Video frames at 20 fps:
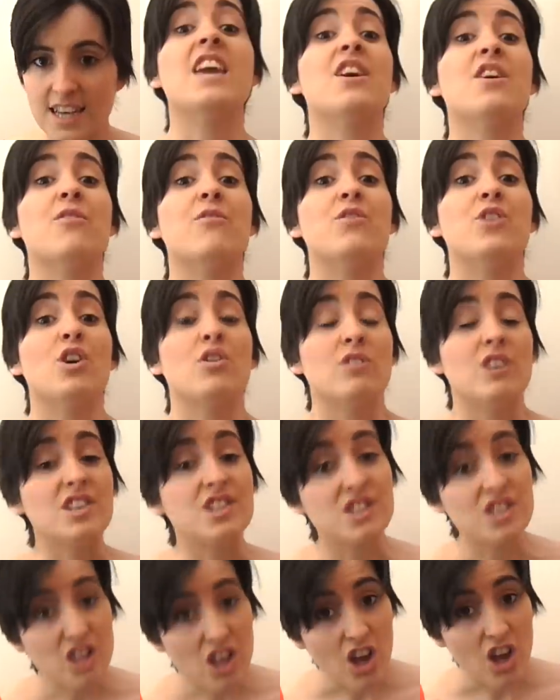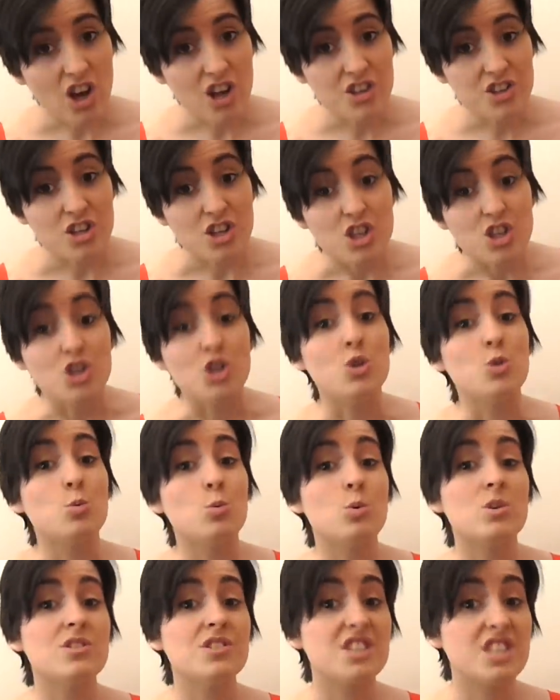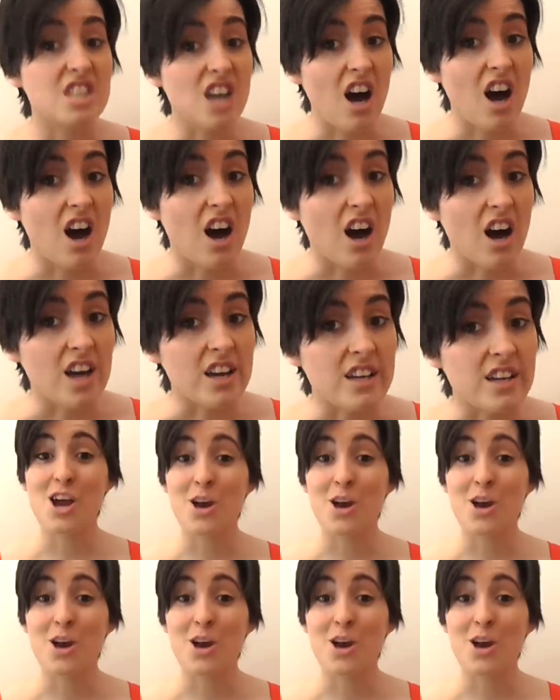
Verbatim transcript: If you're a slut, you will die.